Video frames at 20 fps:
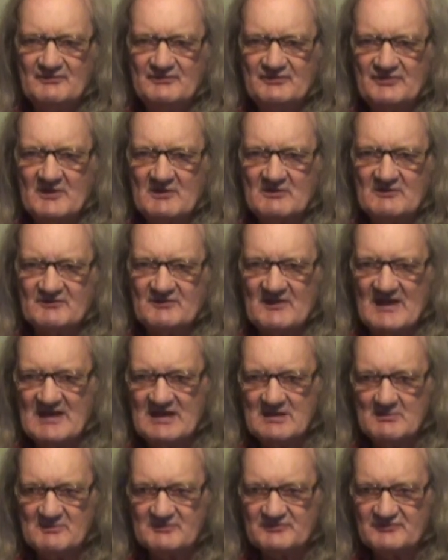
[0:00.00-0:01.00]
there is
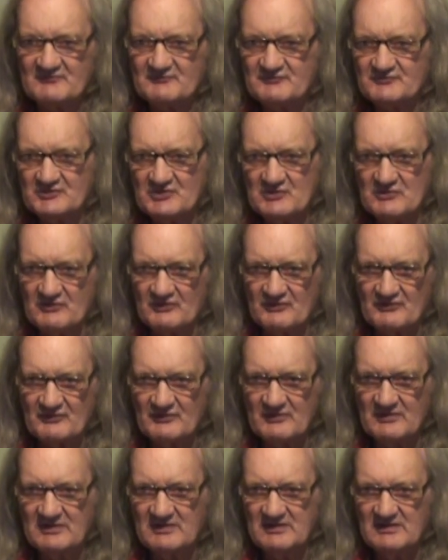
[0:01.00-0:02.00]
elements of truth
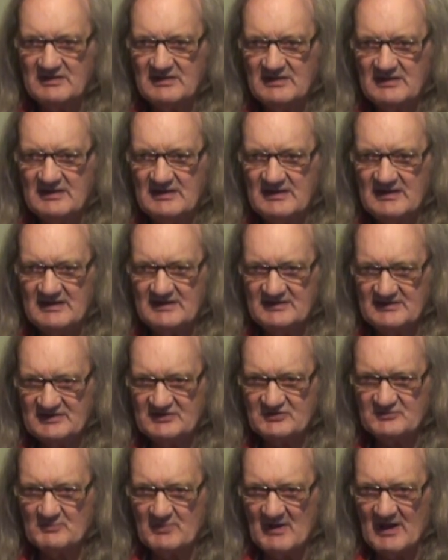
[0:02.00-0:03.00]
in
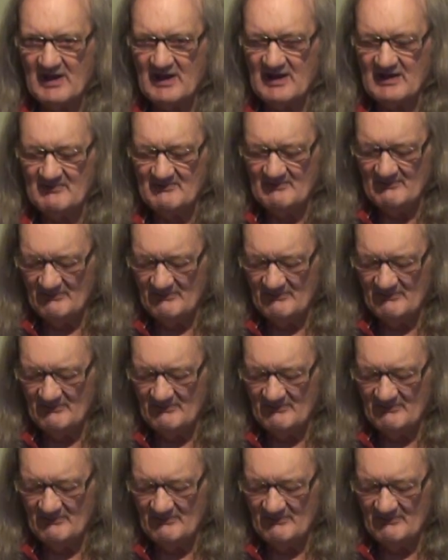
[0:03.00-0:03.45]
each part.